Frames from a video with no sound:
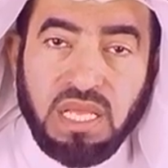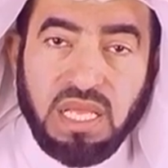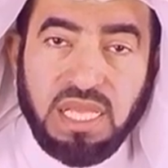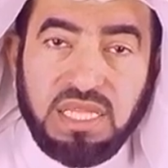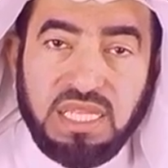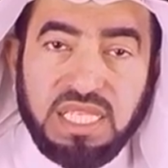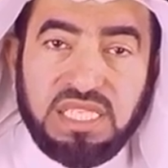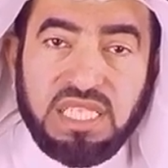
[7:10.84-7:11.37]

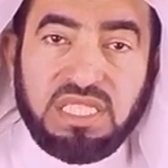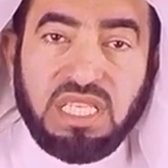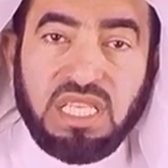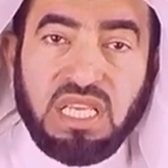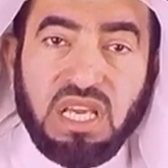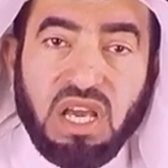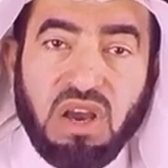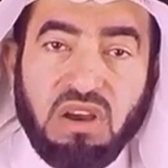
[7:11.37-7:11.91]
In the
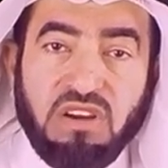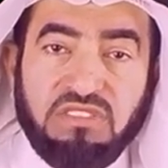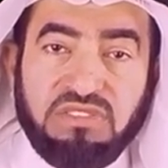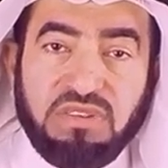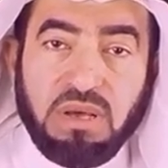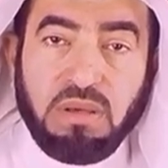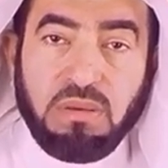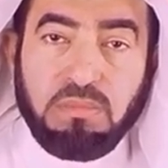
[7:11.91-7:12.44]
city
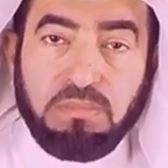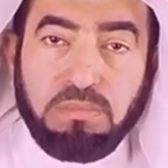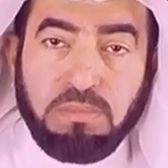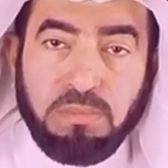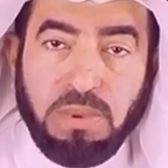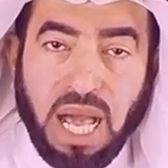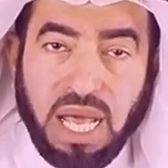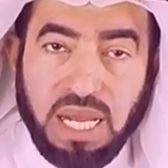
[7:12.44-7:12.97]
of
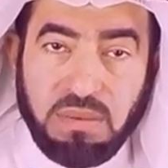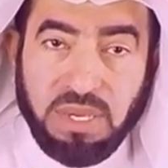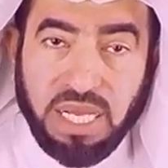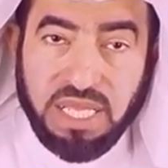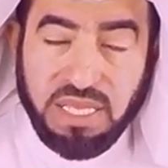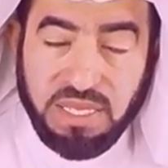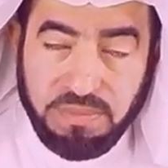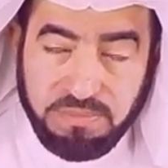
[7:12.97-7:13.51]

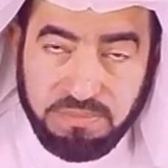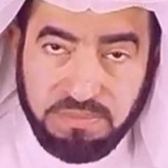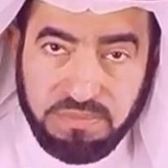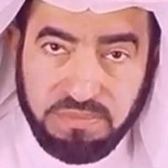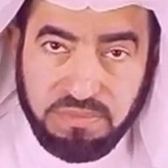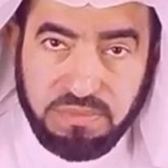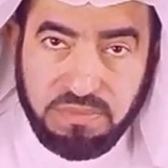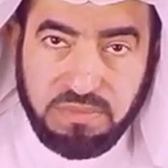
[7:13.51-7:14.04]
Baalbek,
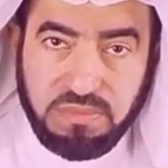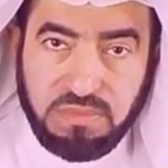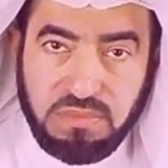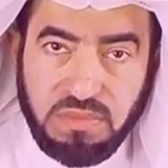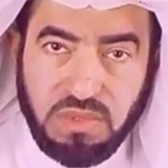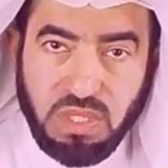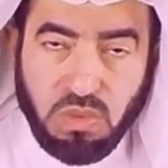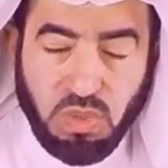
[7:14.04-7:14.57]

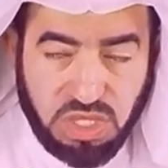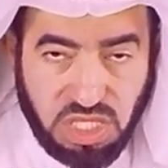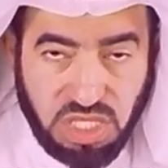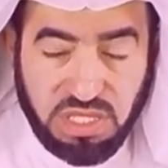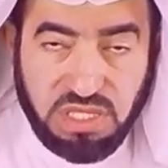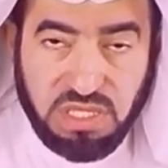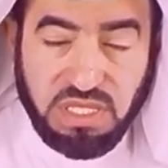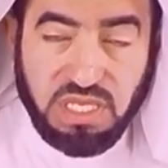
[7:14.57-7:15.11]
which
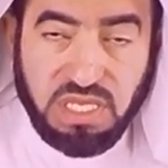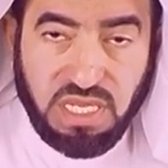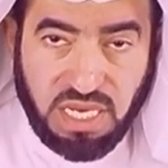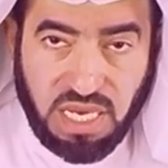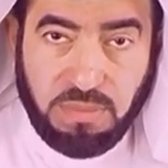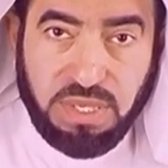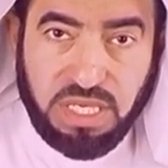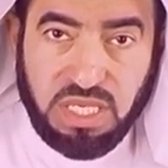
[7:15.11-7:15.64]
is
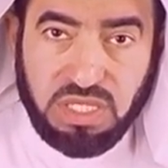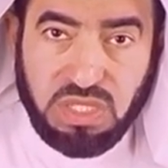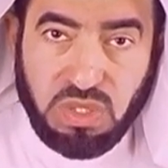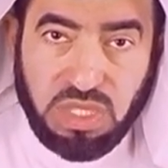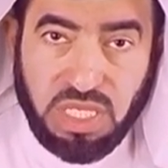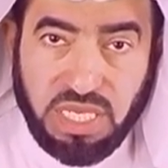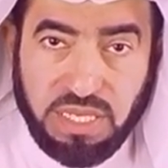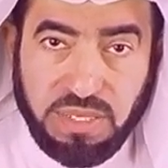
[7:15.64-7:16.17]
in Lebanon
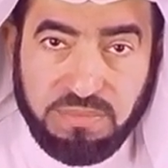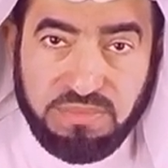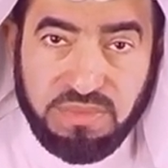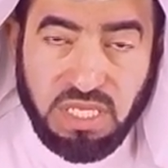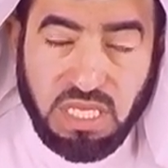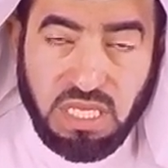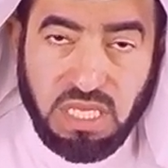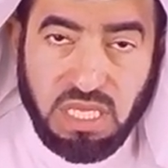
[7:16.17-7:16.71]
today
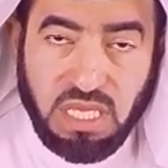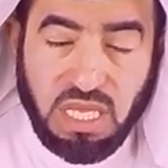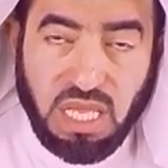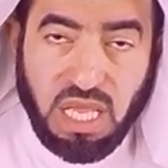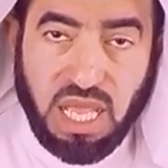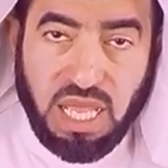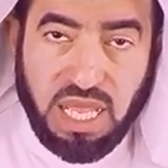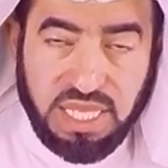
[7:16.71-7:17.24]

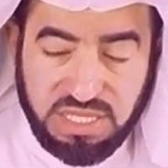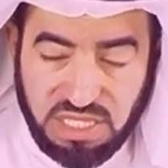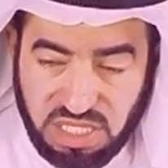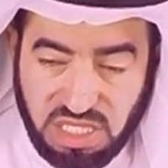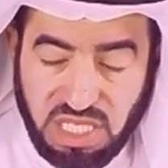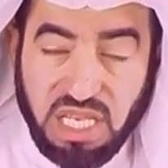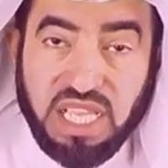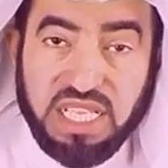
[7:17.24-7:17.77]
and
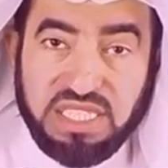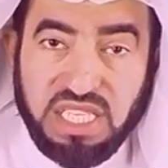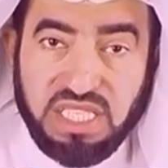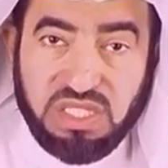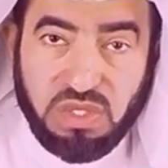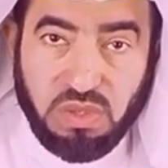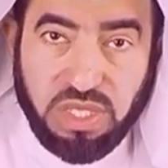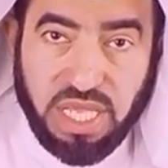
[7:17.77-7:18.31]
still
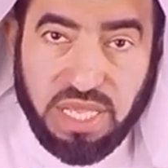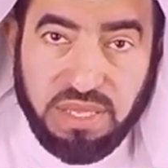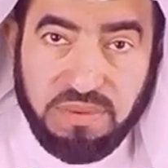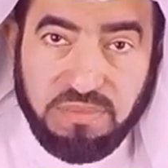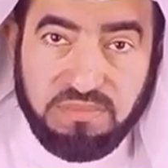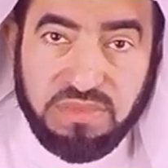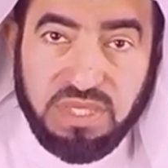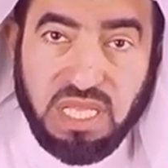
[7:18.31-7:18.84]
exists today,
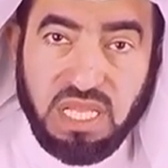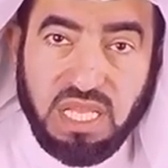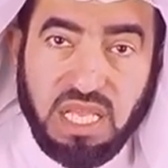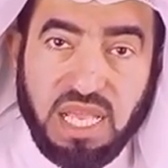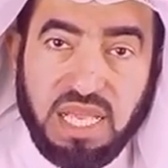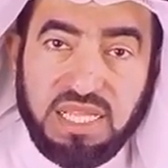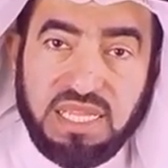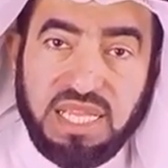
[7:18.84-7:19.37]

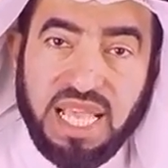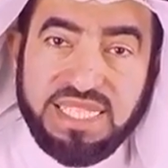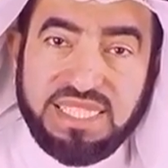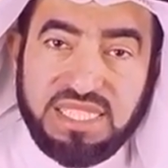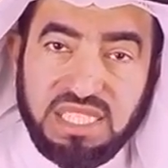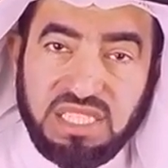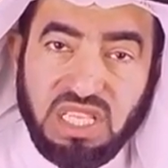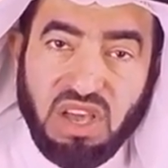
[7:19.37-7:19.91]
in that
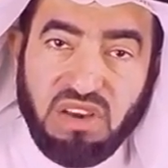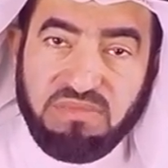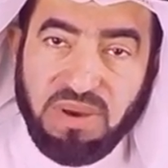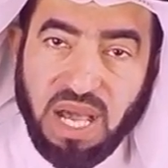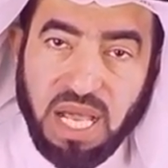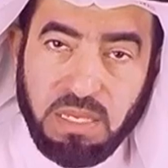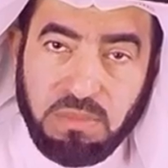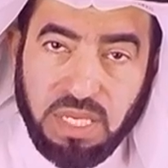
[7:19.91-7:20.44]
city of
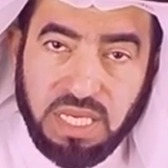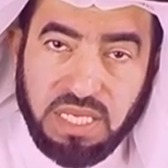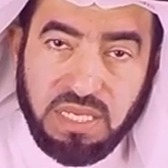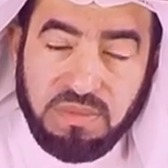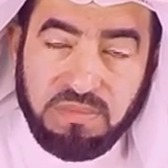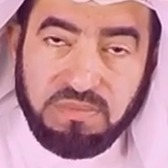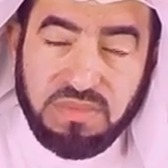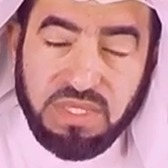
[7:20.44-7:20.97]
Baalbek
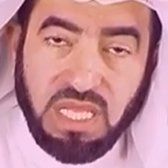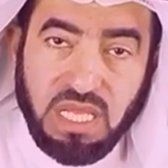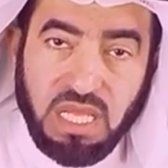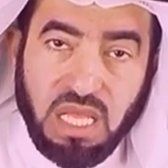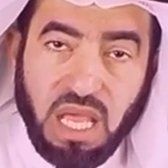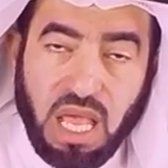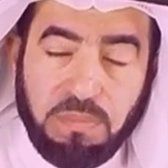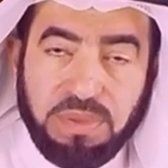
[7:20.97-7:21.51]

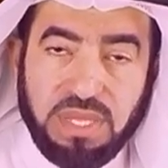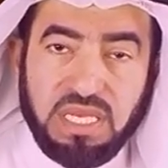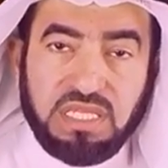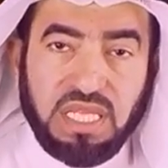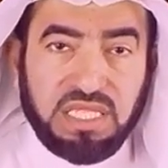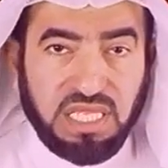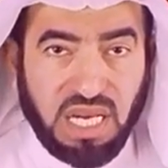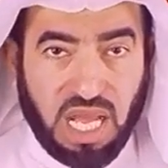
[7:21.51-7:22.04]

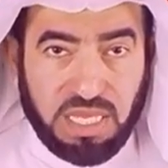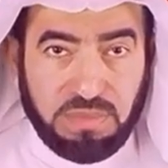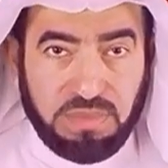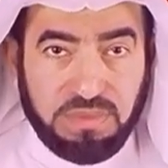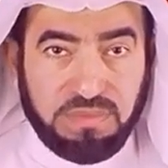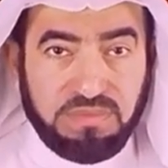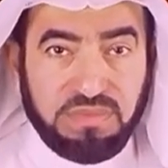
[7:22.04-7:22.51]
appeared a tribe